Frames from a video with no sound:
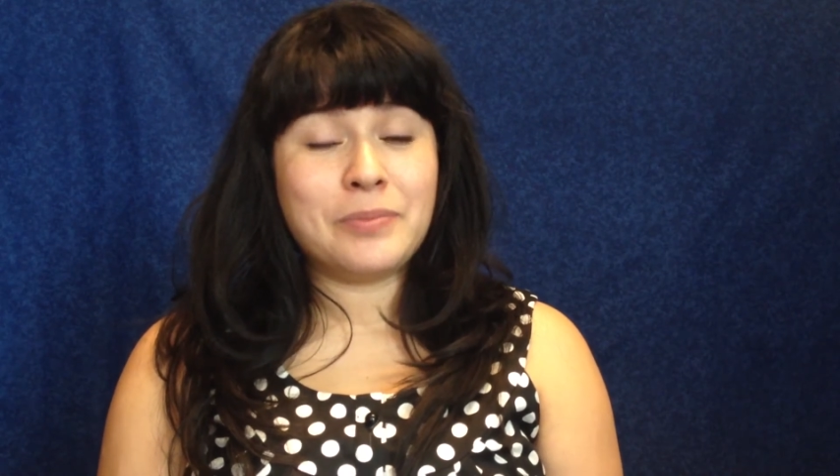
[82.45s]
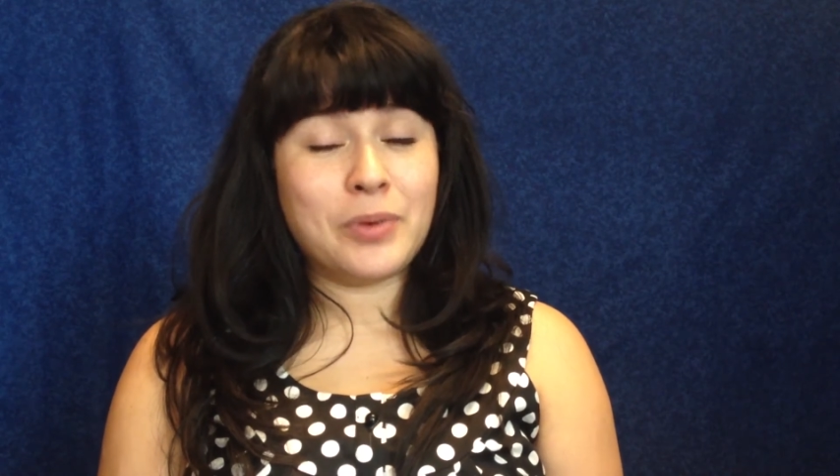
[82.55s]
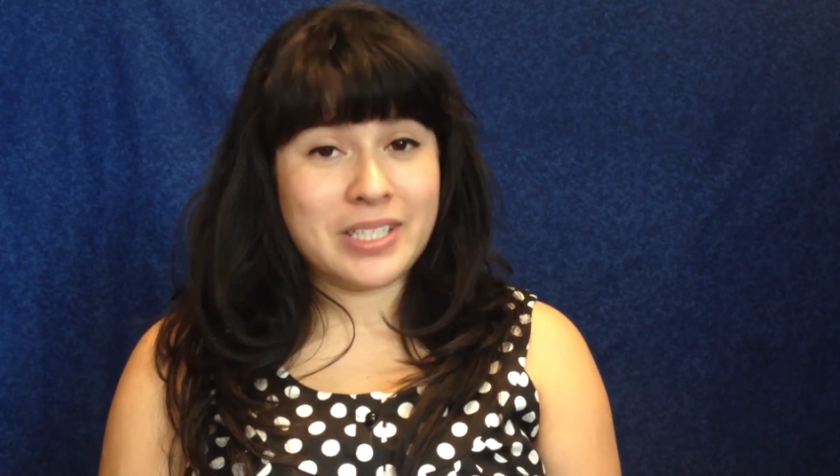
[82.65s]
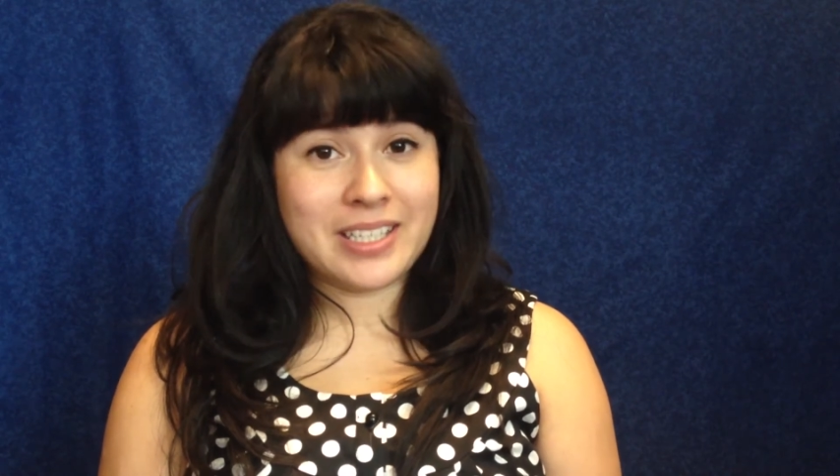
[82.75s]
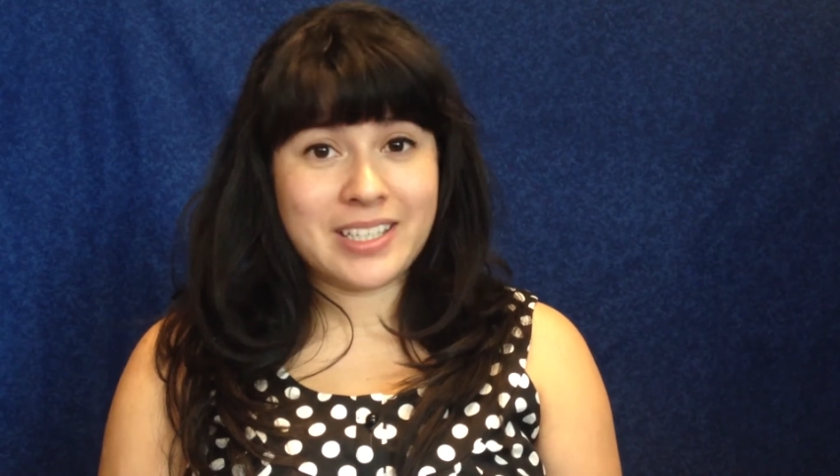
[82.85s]

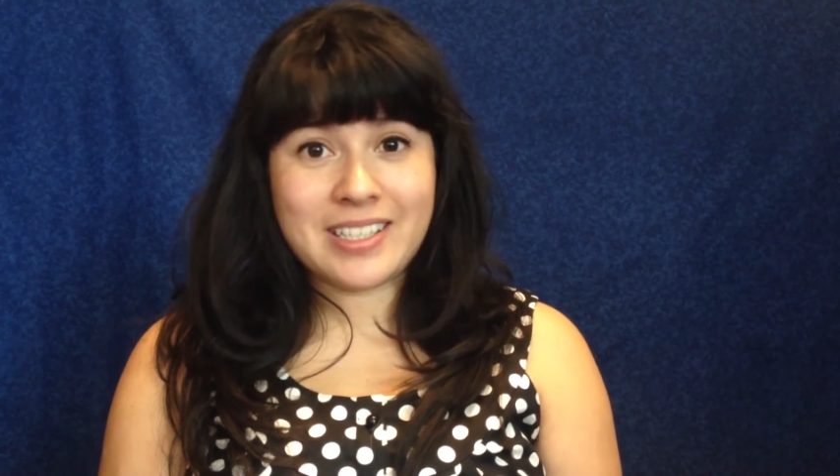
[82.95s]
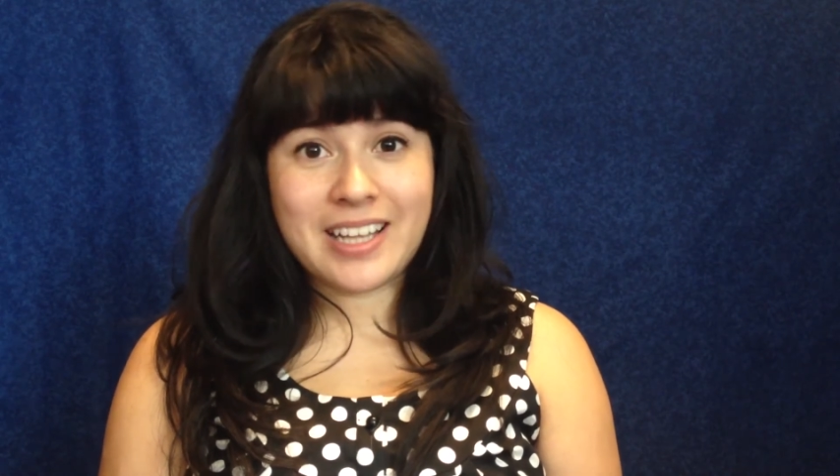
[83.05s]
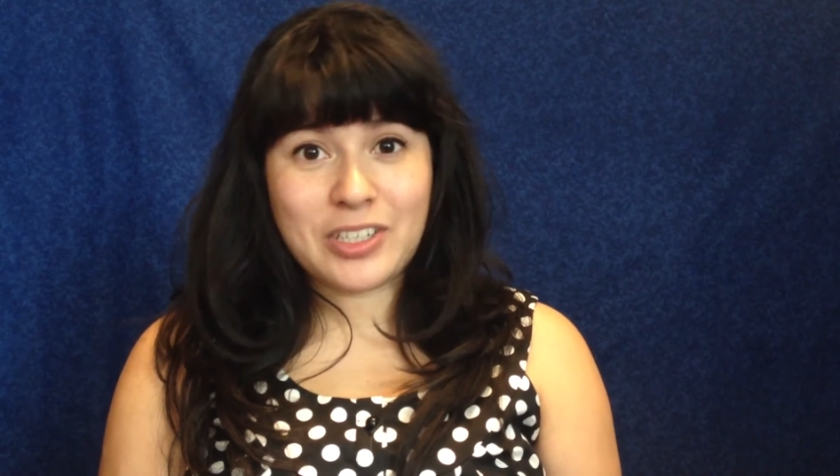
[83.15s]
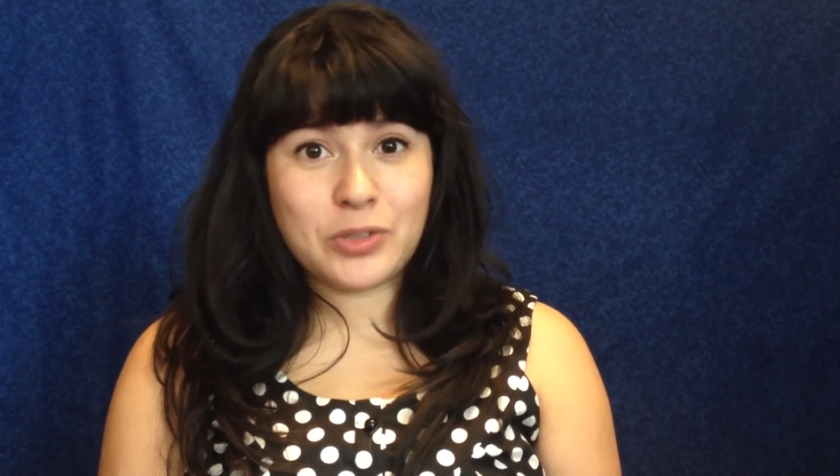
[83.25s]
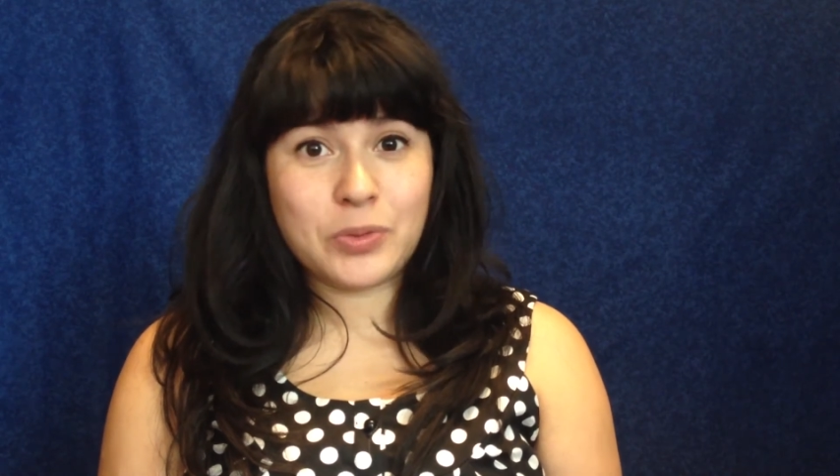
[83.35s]
Was it
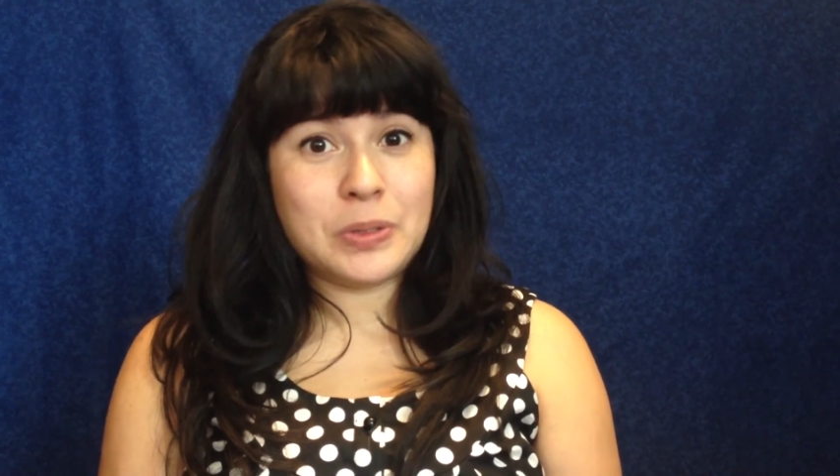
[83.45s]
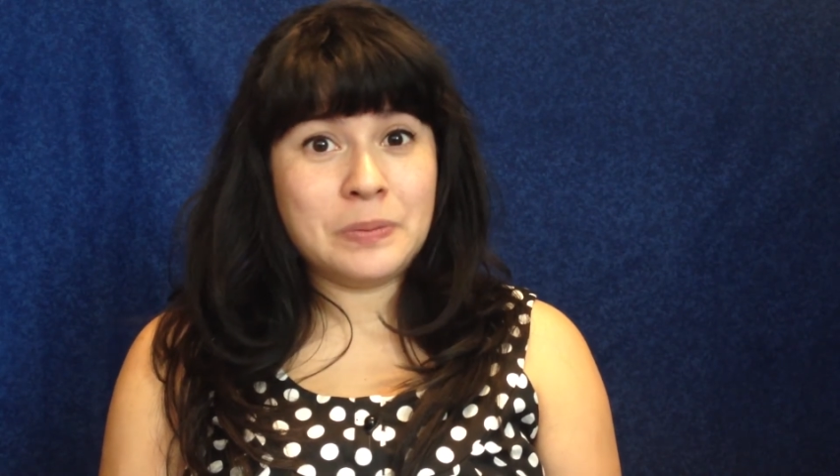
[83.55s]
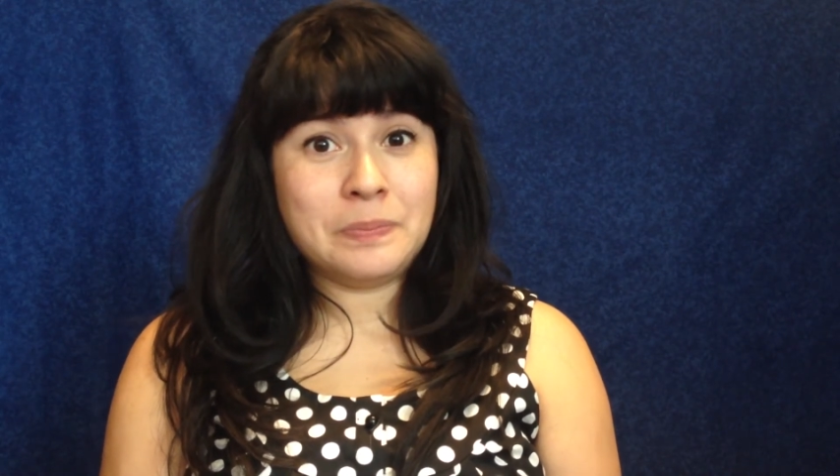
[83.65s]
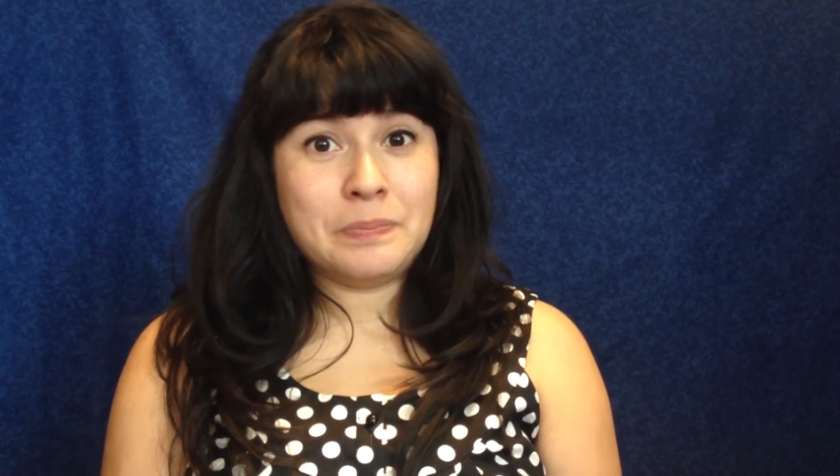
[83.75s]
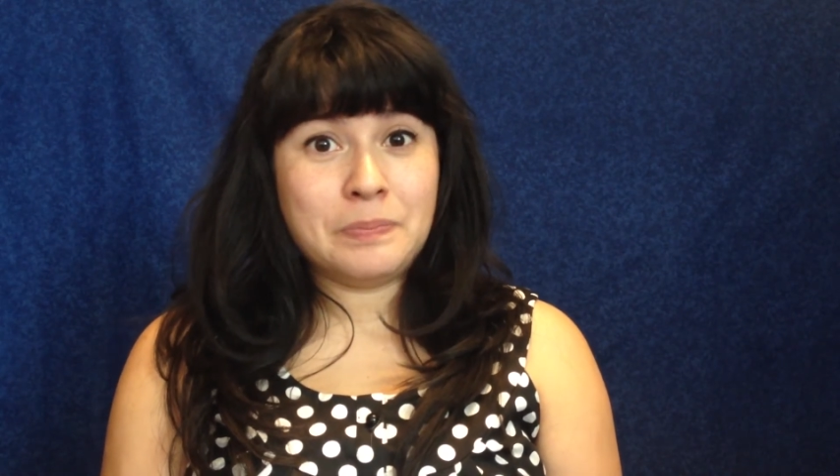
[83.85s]
consensual?